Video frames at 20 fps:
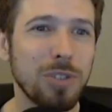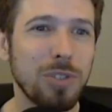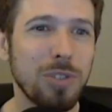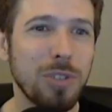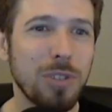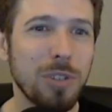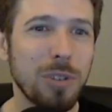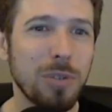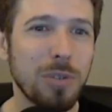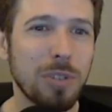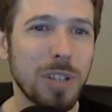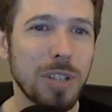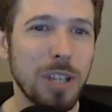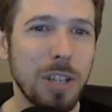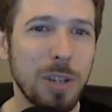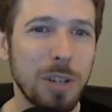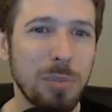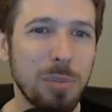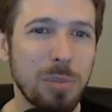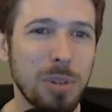the other
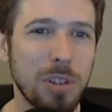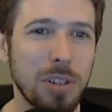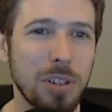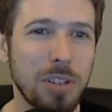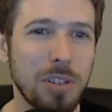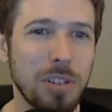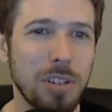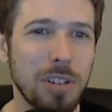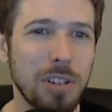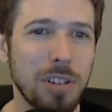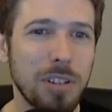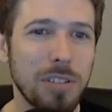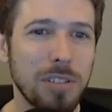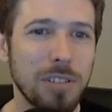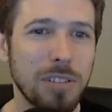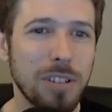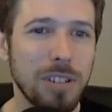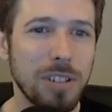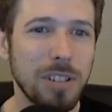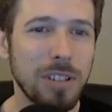campaign yet.
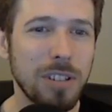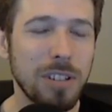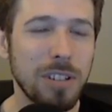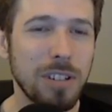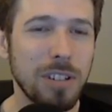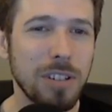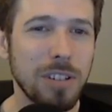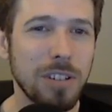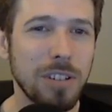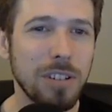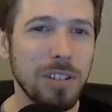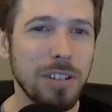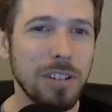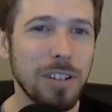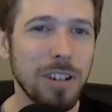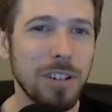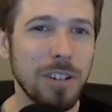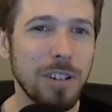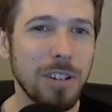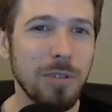
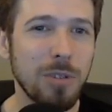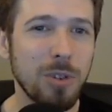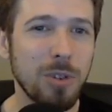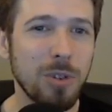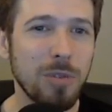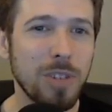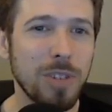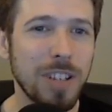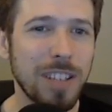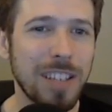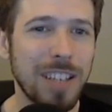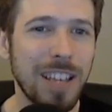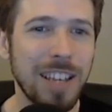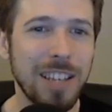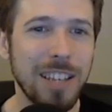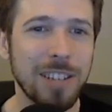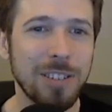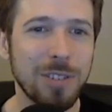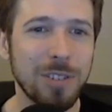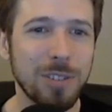I don't even know if I
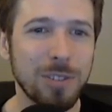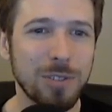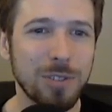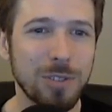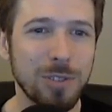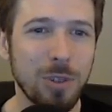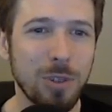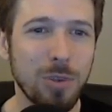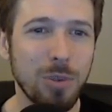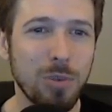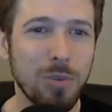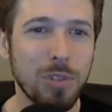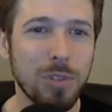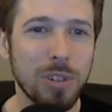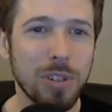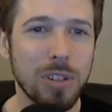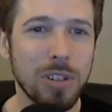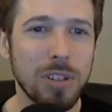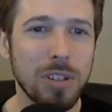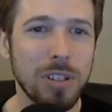can because it's
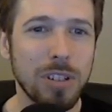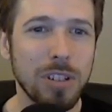over.